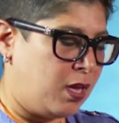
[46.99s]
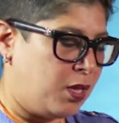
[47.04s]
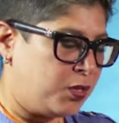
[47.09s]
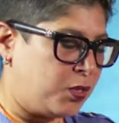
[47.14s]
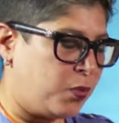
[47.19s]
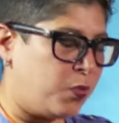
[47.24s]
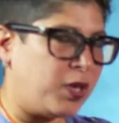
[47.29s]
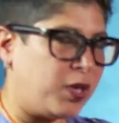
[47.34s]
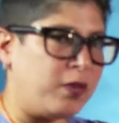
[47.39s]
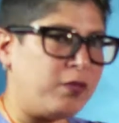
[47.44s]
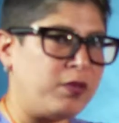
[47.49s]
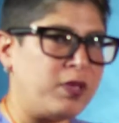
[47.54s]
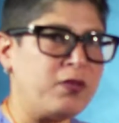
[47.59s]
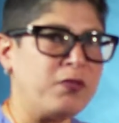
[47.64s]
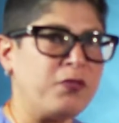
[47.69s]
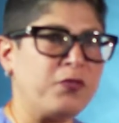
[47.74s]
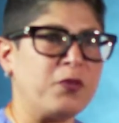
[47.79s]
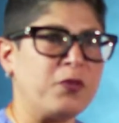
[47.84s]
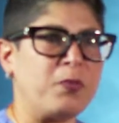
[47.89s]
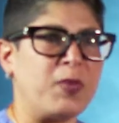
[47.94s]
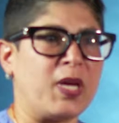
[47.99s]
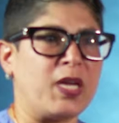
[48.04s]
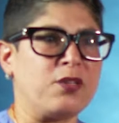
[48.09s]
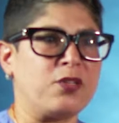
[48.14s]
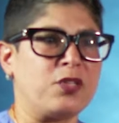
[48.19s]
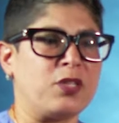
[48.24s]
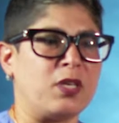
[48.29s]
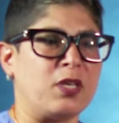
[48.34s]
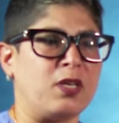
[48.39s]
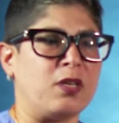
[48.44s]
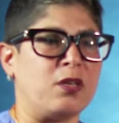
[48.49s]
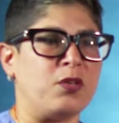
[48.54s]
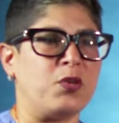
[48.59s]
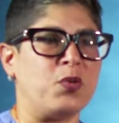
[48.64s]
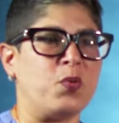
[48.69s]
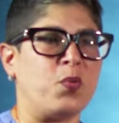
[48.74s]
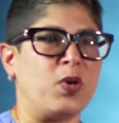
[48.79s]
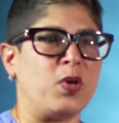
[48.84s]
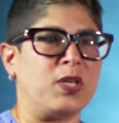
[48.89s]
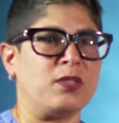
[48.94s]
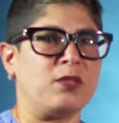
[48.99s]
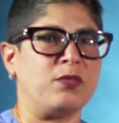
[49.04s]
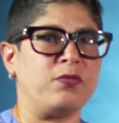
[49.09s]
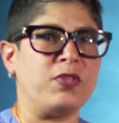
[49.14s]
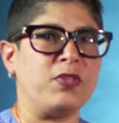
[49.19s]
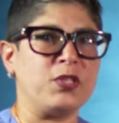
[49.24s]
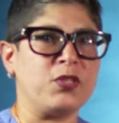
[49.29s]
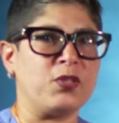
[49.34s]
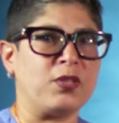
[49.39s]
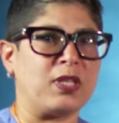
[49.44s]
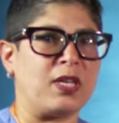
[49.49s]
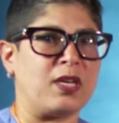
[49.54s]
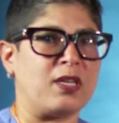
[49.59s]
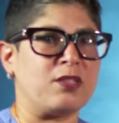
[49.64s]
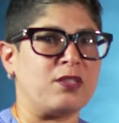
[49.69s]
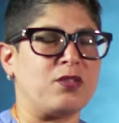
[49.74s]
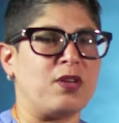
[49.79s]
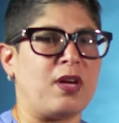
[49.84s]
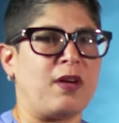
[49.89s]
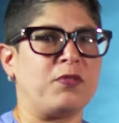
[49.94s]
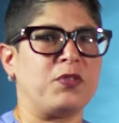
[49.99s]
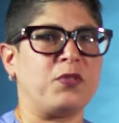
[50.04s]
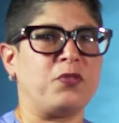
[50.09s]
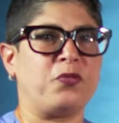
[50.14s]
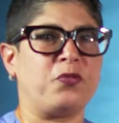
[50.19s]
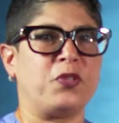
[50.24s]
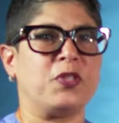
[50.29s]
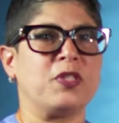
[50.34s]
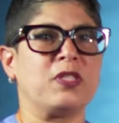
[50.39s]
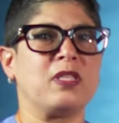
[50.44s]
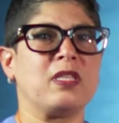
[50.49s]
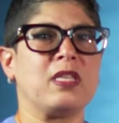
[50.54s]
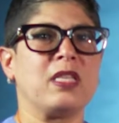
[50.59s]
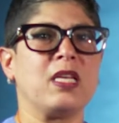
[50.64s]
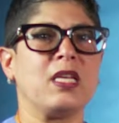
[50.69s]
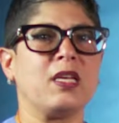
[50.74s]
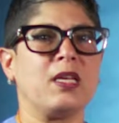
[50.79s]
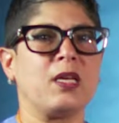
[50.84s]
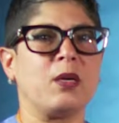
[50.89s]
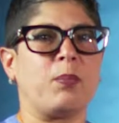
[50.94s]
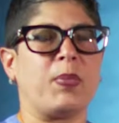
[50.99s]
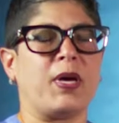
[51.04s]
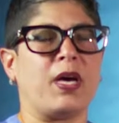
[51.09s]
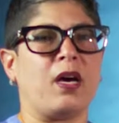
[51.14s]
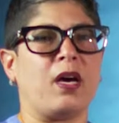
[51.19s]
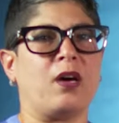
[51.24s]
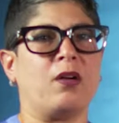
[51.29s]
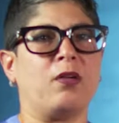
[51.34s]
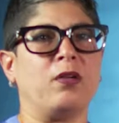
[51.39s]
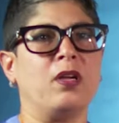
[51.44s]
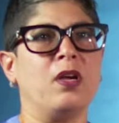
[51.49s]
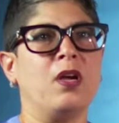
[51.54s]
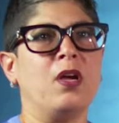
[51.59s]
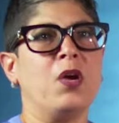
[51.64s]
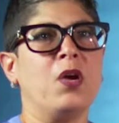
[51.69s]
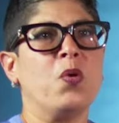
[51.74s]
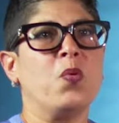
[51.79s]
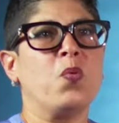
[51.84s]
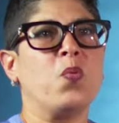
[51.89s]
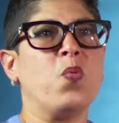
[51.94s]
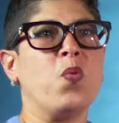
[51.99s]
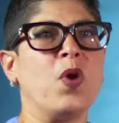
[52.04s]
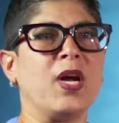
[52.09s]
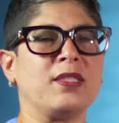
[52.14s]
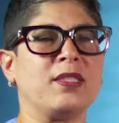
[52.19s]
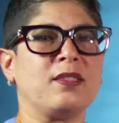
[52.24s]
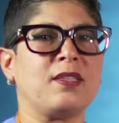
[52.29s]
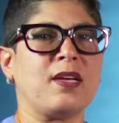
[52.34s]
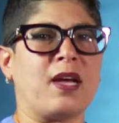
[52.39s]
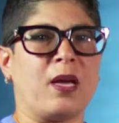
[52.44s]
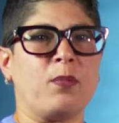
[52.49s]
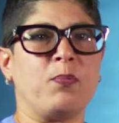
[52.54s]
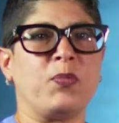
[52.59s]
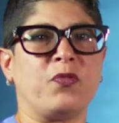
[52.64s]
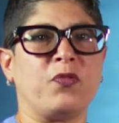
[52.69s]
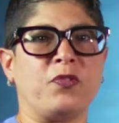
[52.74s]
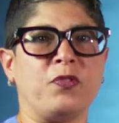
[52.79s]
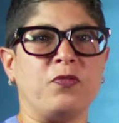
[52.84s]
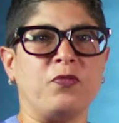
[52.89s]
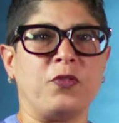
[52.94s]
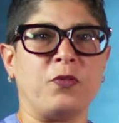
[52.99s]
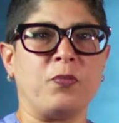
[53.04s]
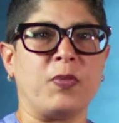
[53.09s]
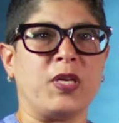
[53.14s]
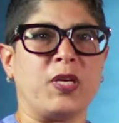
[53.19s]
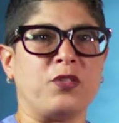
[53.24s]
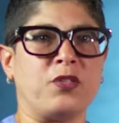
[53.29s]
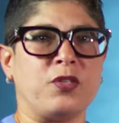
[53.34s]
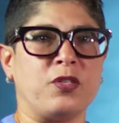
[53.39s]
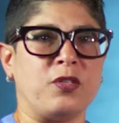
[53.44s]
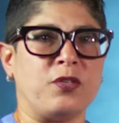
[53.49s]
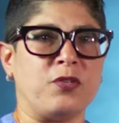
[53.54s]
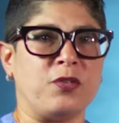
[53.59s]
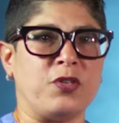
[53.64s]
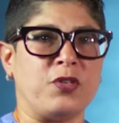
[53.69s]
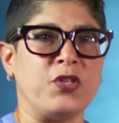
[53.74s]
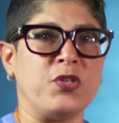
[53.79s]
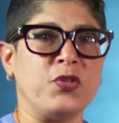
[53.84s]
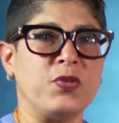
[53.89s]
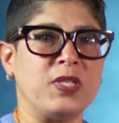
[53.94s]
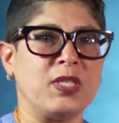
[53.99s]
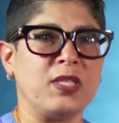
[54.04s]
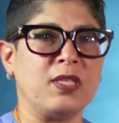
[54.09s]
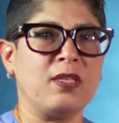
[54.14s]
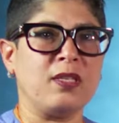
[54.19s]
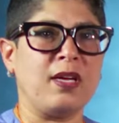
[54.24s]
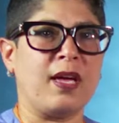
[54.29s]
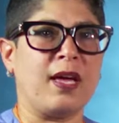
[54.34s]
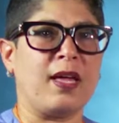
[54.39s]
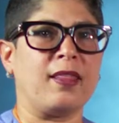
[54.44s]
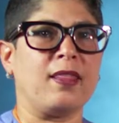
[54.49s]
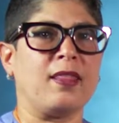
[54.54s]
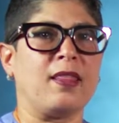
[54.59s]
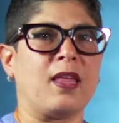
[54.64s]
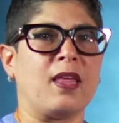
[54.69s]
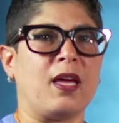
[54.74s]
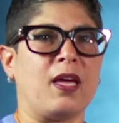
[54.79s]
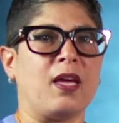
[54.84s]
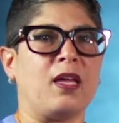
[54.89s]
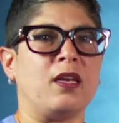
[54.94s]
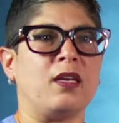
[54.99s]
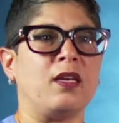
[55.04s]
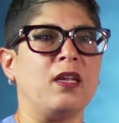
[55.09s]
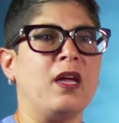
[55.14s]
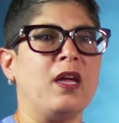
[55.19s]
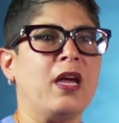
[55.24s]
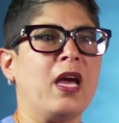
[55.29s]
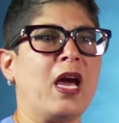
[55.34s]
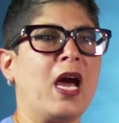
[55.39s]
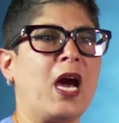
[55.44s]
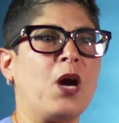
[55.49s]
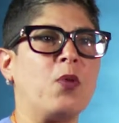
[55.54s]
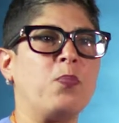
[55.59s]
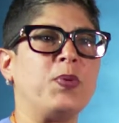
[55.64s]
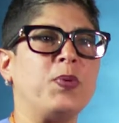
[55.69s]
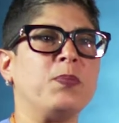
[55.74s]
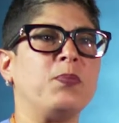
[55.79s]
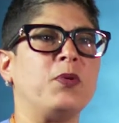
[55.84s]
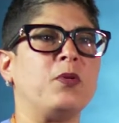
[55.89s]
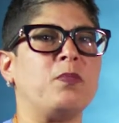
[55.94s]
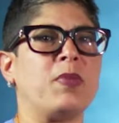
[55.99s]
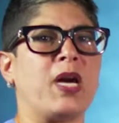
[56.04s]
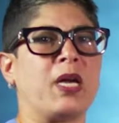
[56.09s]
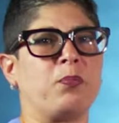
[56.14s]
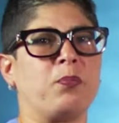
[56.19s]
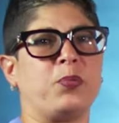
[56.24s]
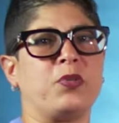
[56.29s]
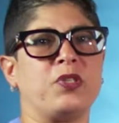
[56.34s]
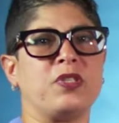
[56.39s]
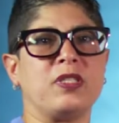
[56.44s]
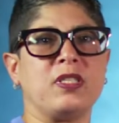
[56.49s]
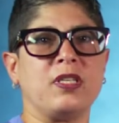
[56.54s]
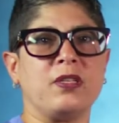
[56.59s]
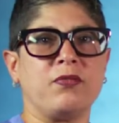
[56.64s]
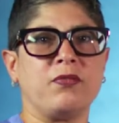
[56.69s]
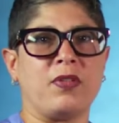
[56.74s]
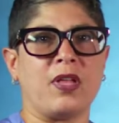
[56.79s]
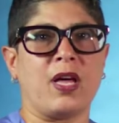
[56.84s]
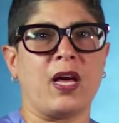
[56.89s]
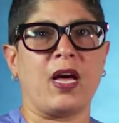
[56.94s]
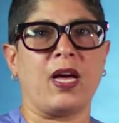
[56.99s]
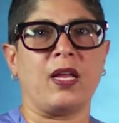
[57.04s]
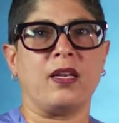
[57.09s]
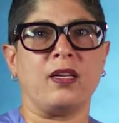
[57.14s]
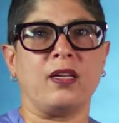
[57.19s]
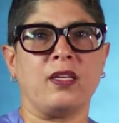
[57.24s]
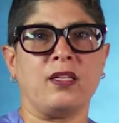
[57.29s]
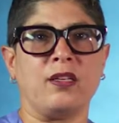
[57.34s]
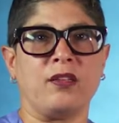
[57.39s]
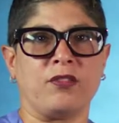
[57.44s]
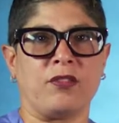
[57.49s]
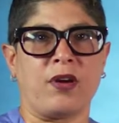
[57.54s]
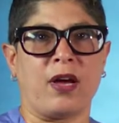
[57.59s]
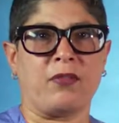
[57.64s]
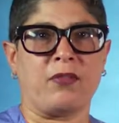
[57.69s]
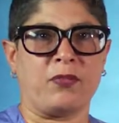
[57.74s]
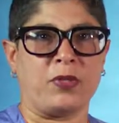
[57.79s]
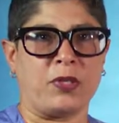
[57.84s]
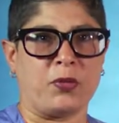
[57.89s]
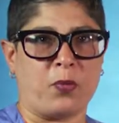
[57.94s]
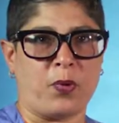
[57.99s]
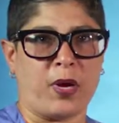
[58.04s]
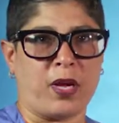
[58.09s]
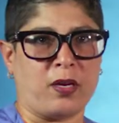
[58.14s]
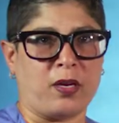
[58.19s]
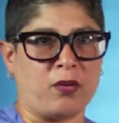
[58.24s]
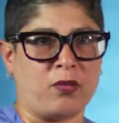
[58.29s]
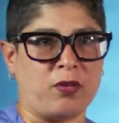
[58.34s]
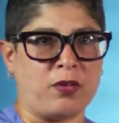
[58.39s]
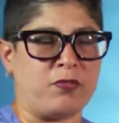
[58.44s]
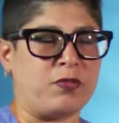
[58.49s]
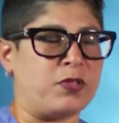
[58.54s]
So whatever information you want to visualize, you have to first think about what type of information you're using and then how people might perceive that in a graphic way or a